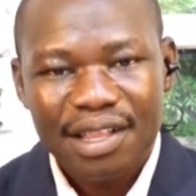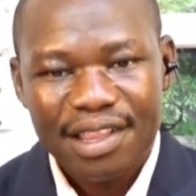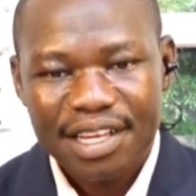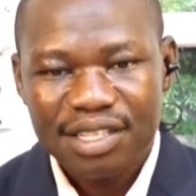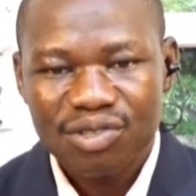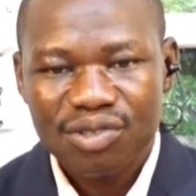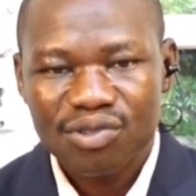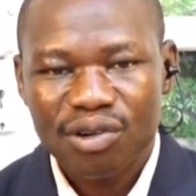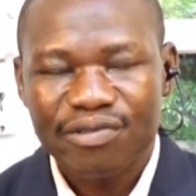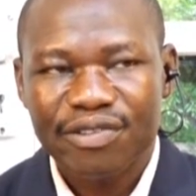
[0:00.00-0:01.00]
the
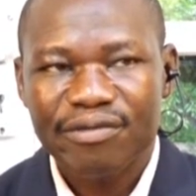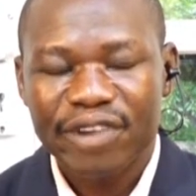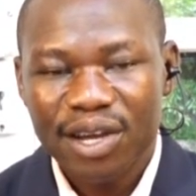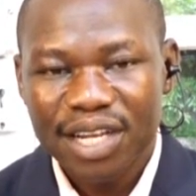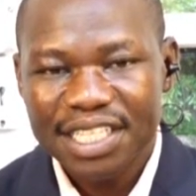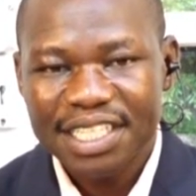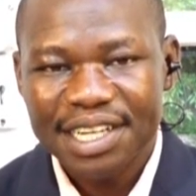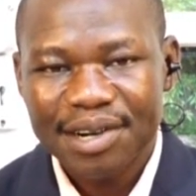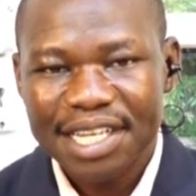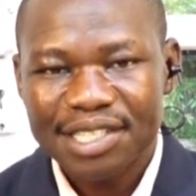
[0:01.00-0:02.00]
issues of violating
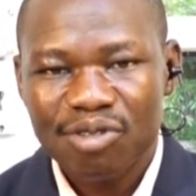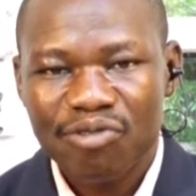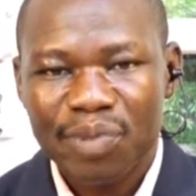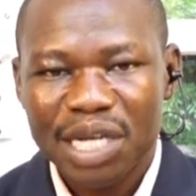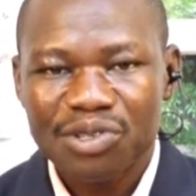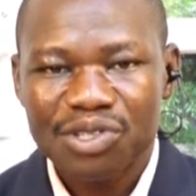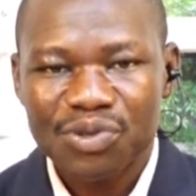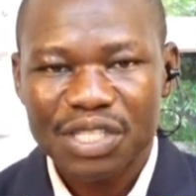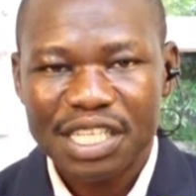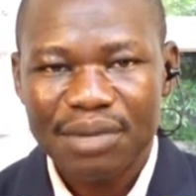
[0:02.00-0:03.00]
the rights of persons
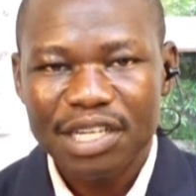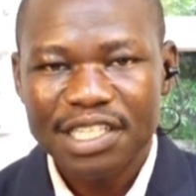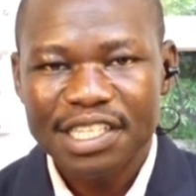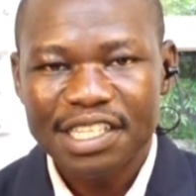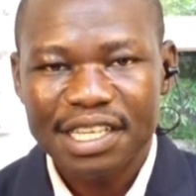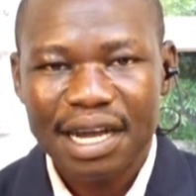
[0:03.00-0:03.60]
with disabilities.